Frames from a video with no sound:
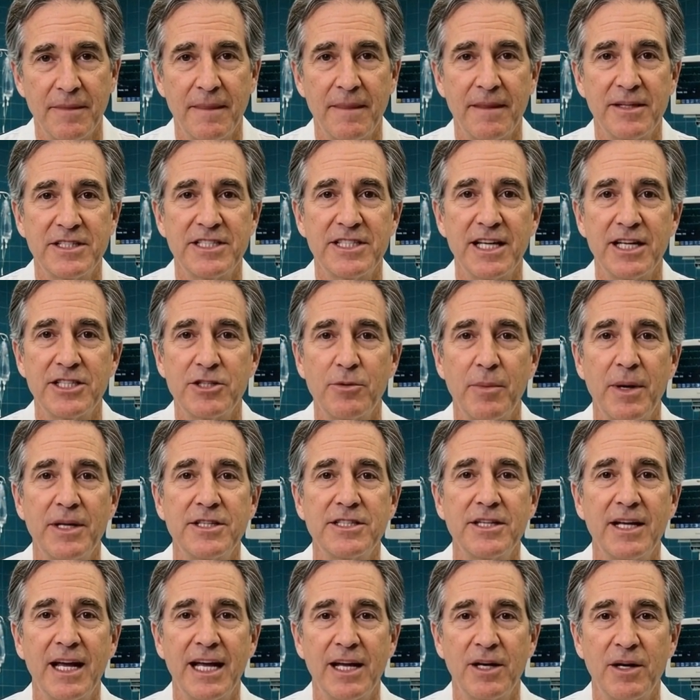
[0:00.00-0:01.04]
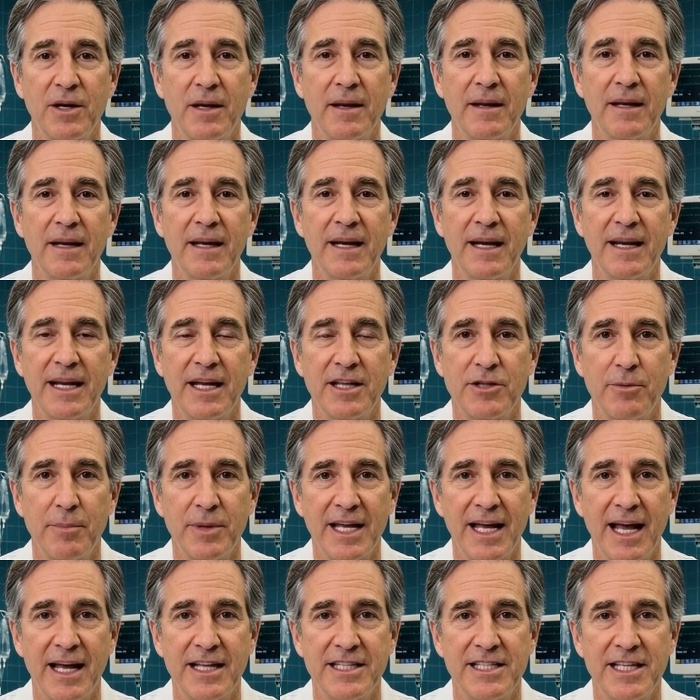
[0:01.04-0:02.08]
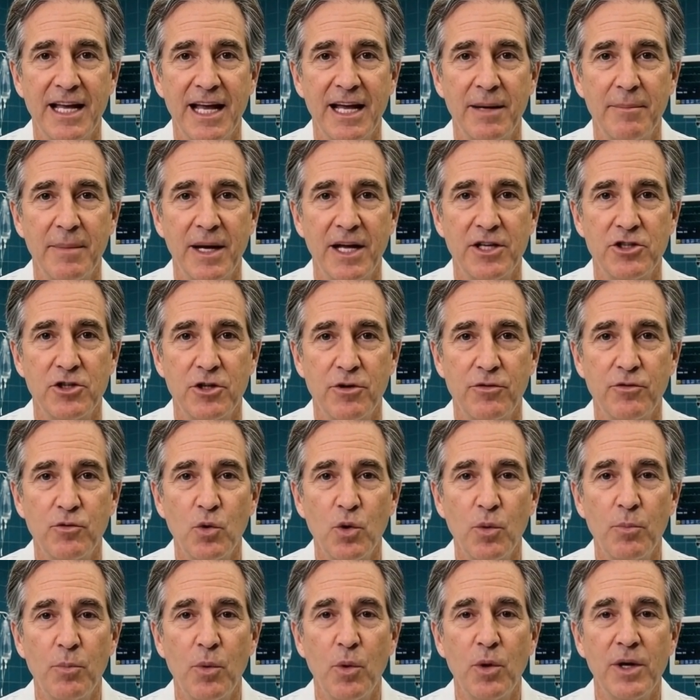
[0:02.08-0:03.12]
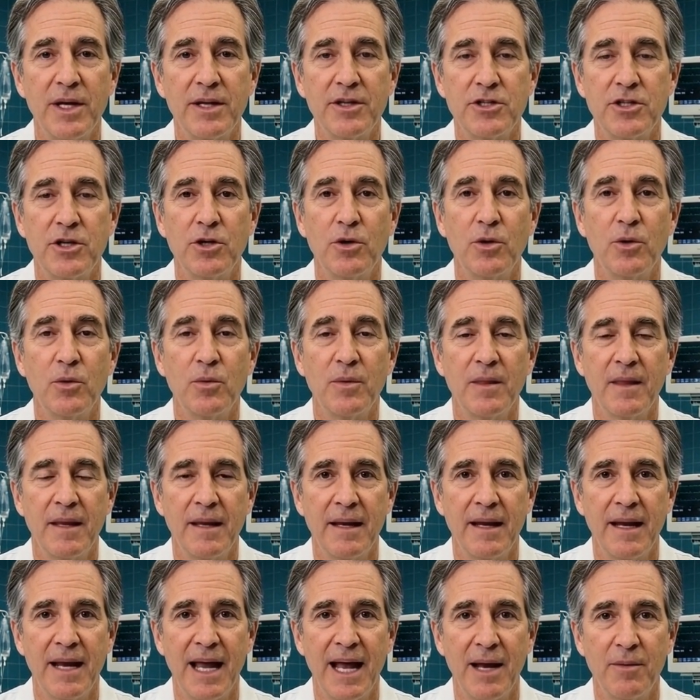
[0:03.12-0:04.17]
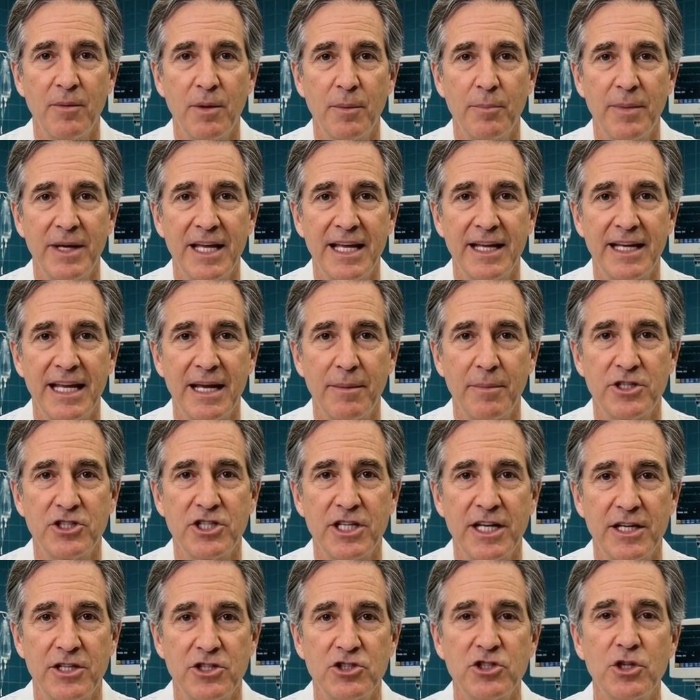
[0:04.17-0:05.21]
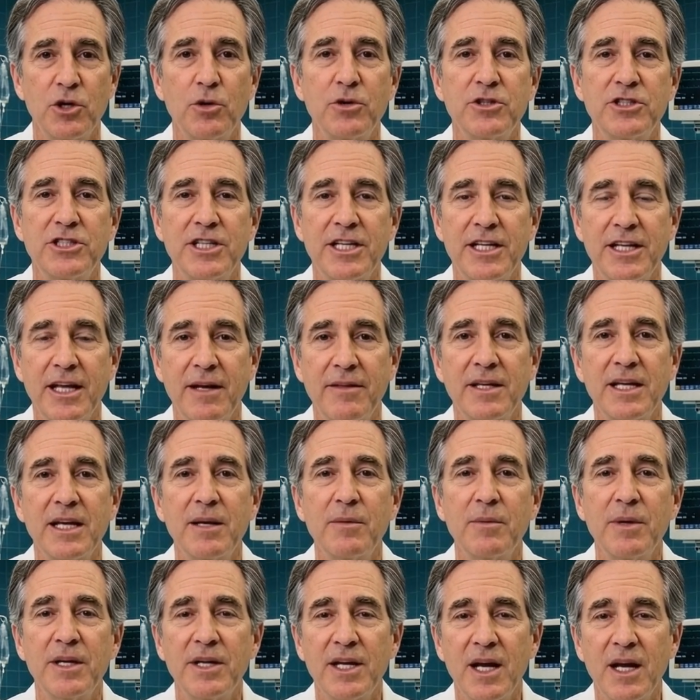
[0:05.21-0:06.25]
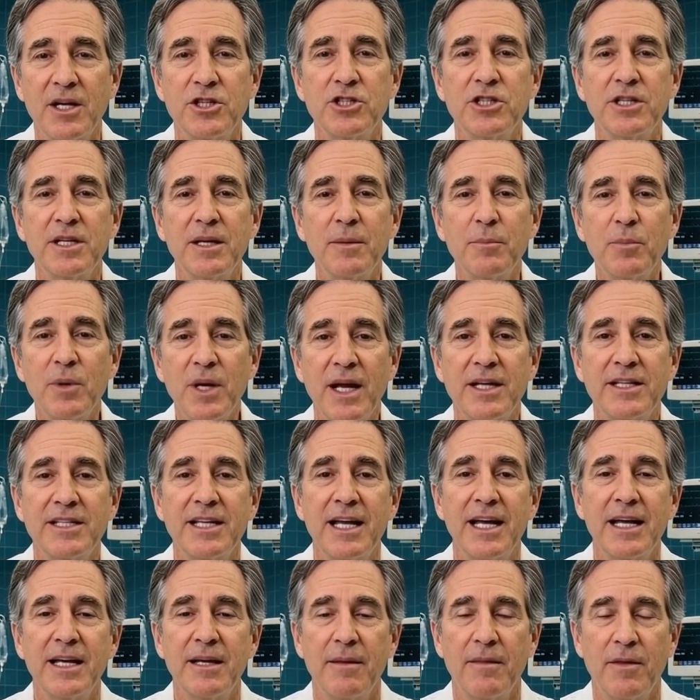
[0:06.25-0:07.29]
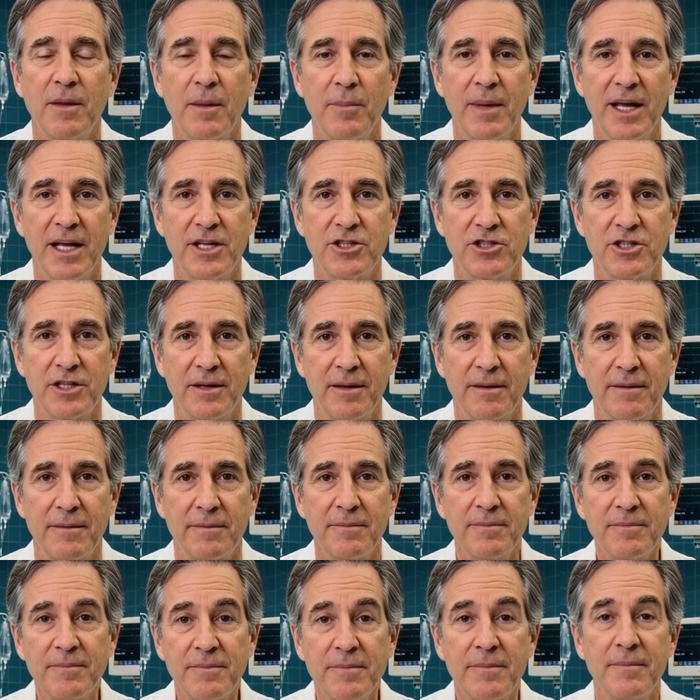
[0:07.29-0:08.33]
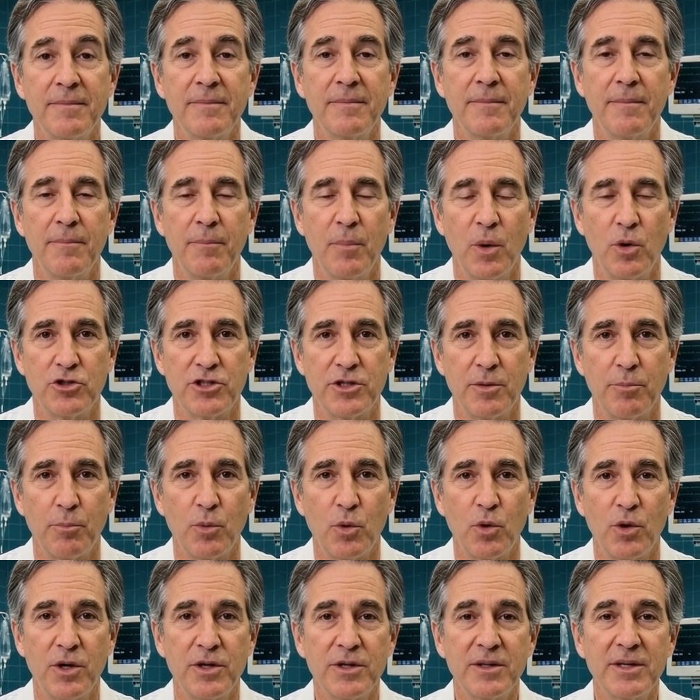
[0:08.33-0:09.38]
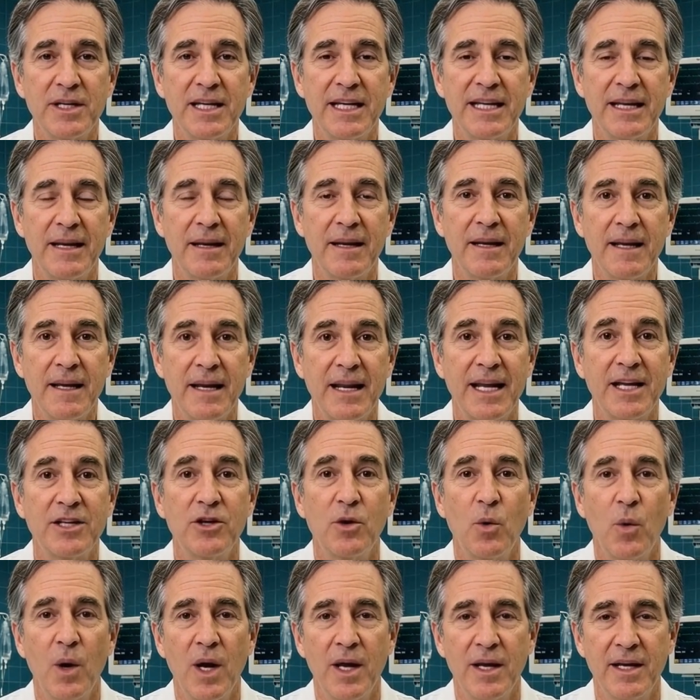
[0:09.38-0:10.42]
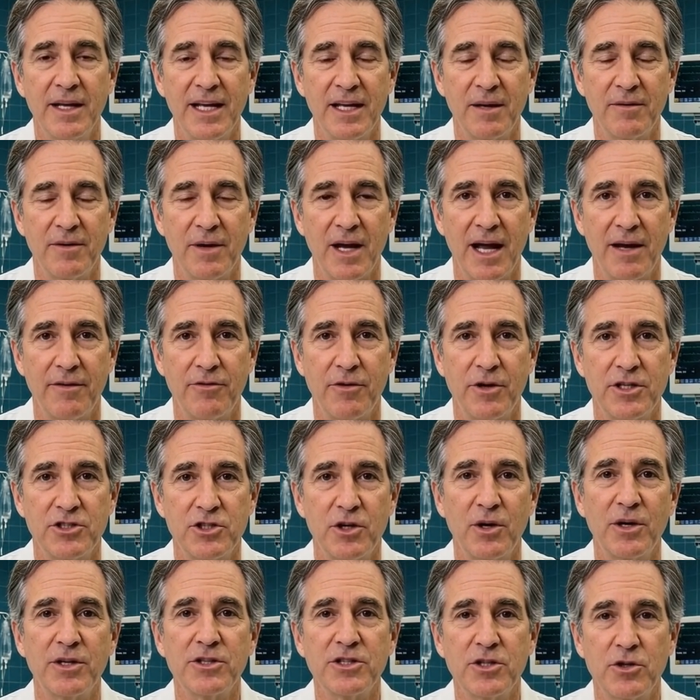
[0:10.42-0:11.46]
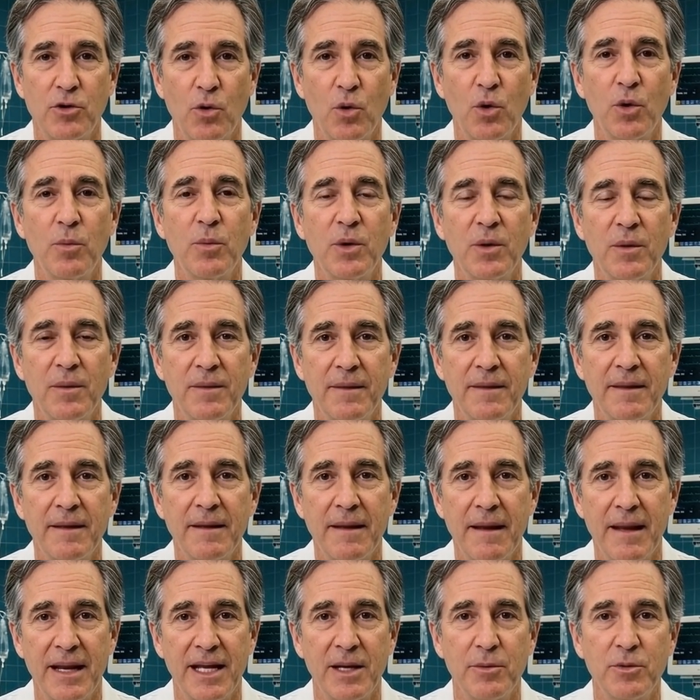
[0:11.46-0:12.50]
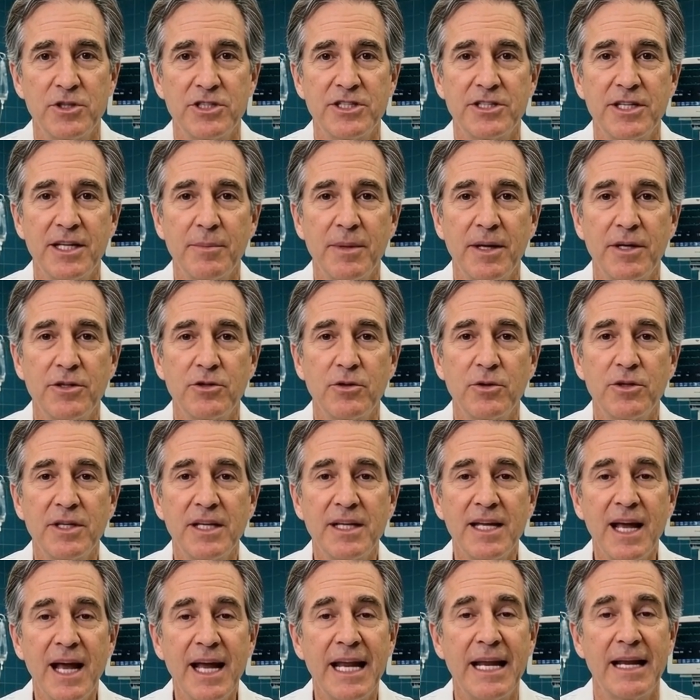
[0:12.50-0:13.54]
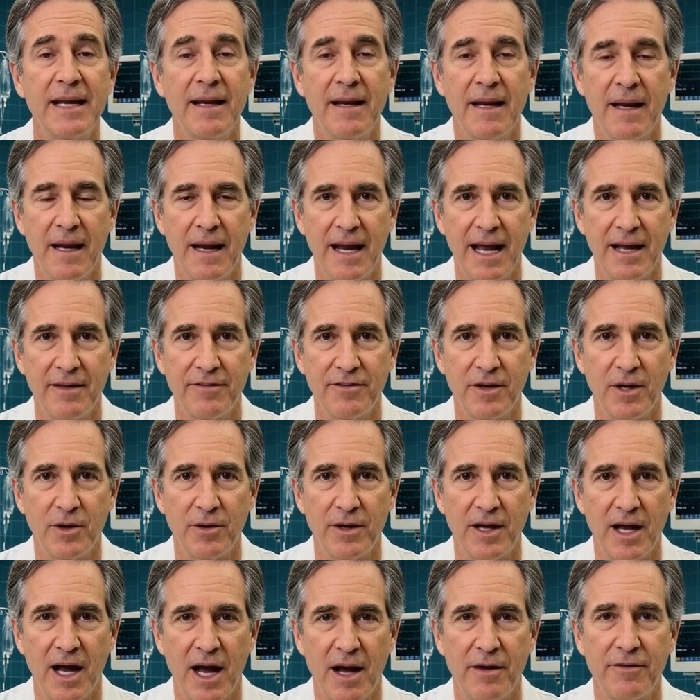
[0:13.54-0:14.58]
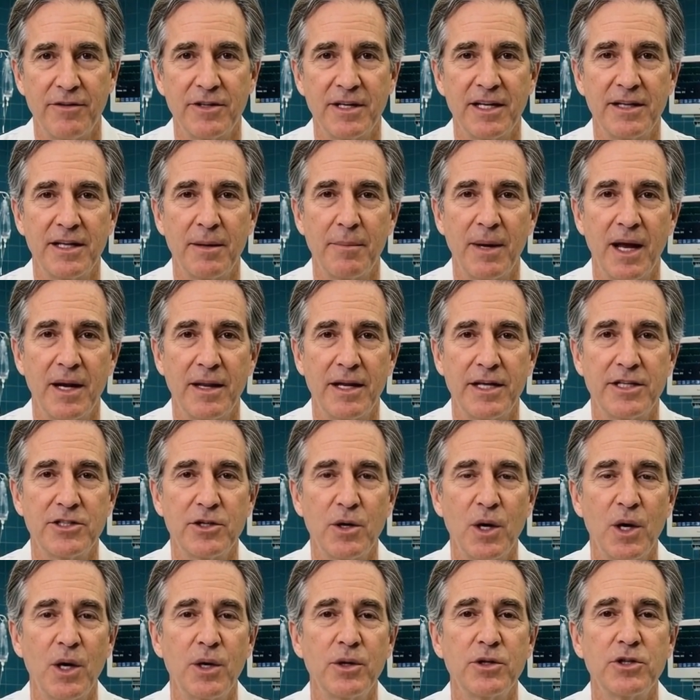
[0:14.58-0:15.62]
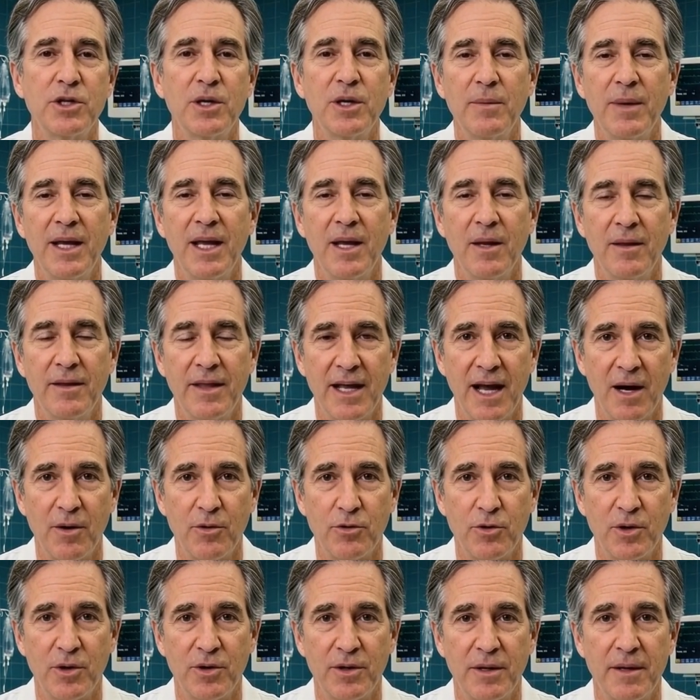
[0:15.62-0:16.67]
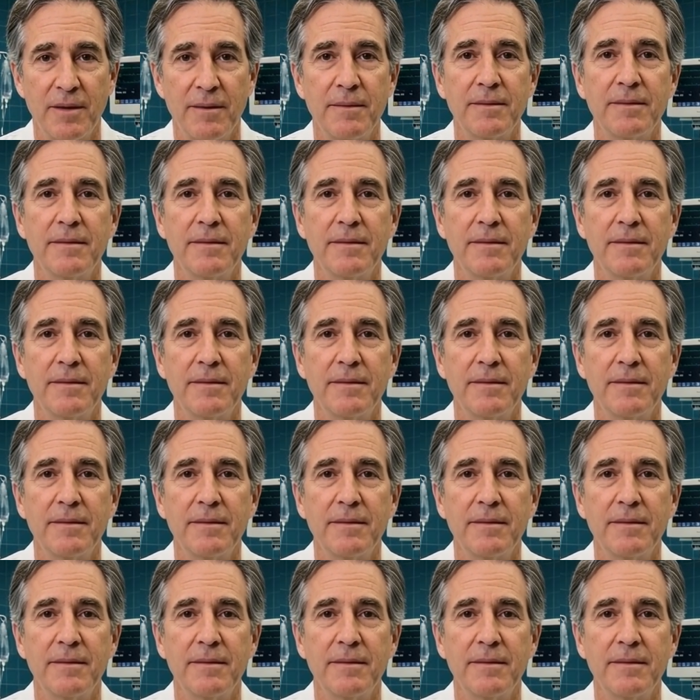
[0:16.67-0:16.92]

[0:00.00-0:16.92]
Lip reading: 6 months later, his PSA measured 4.2, and repeat imaging showed significant reduction in prostate inflammation. Most importantly, his quality of life returned to normal. He was sleeping through the night and felt confident about his long-term health outlook.